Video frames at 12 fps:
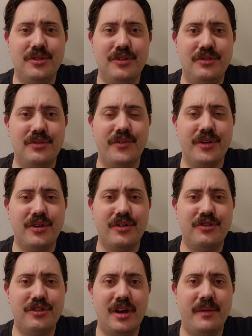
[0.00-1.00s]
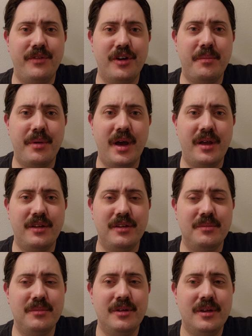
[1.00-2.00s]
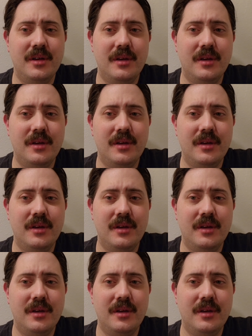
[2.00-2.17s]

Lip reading: He's doing a very good job. Very proud of him.